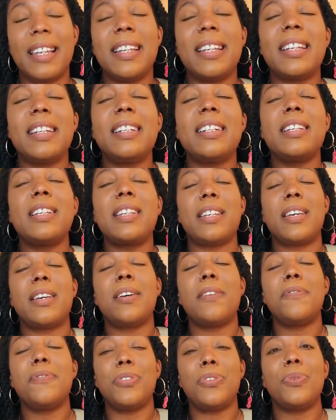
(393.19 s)
It can
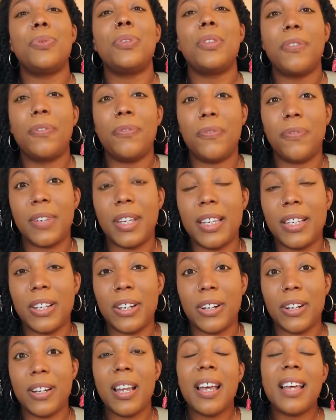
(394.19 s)
give you the
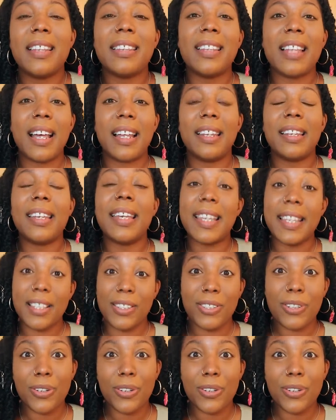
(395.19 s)
figure that is